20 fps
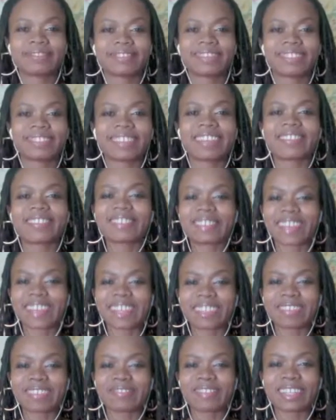If you
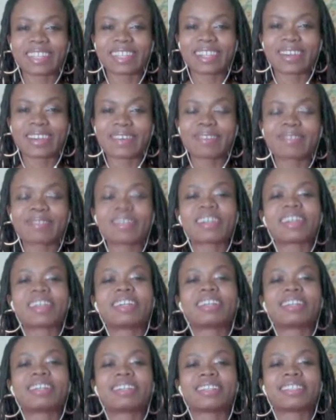like the video,
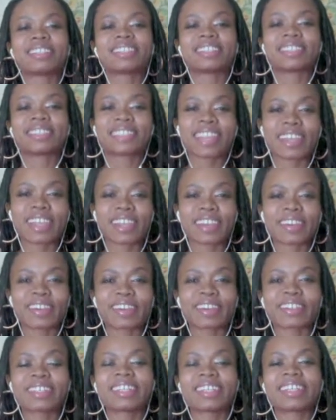
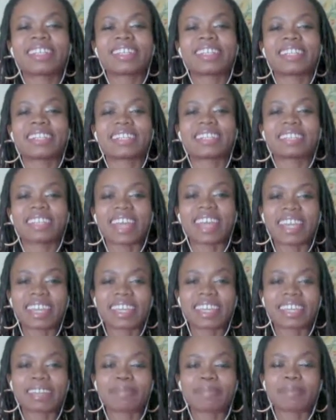share,
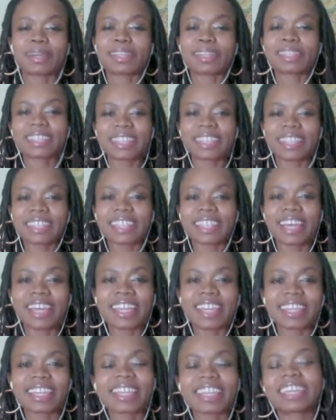like by clicking
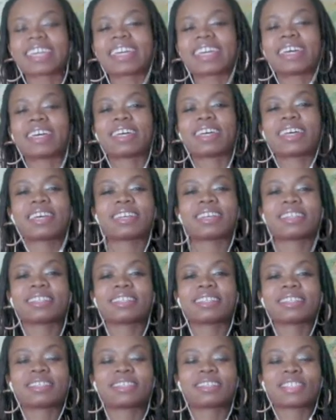like,
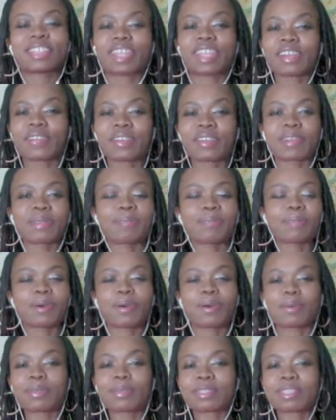share it,
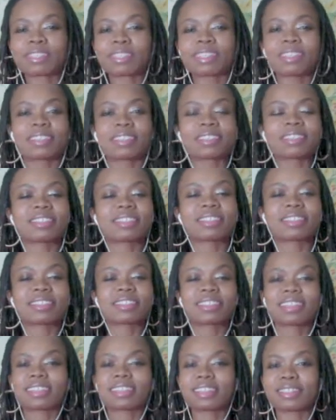post it,
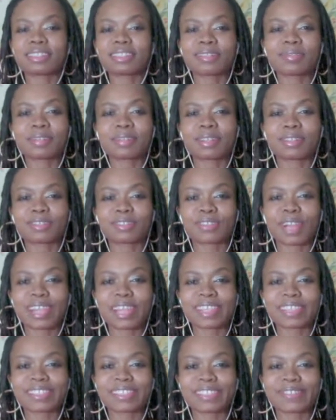send it to a dry
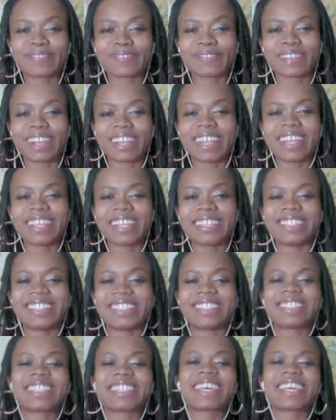itchy friend,